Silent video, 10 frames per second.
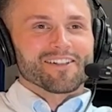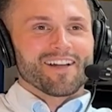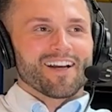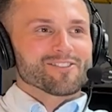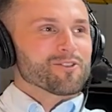
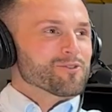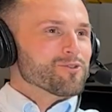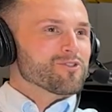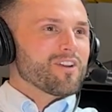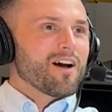gosh. So
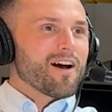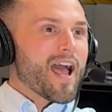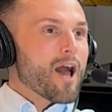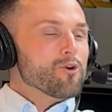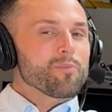
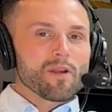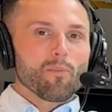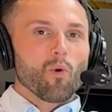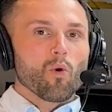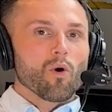how do
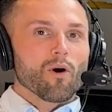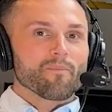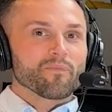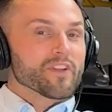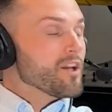people
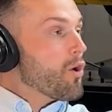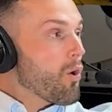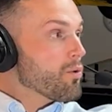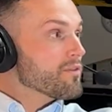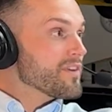get a
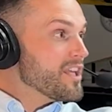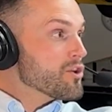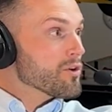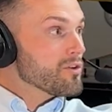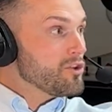hold of
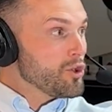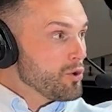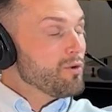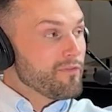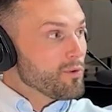either
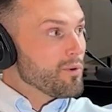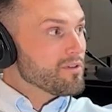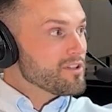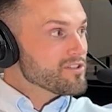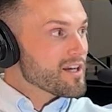you, if you're
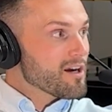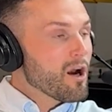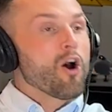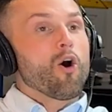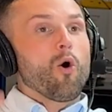willing to share,
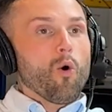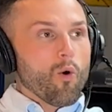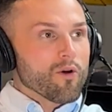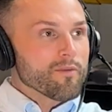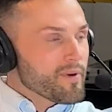
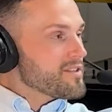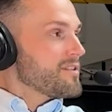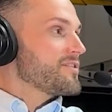or the business?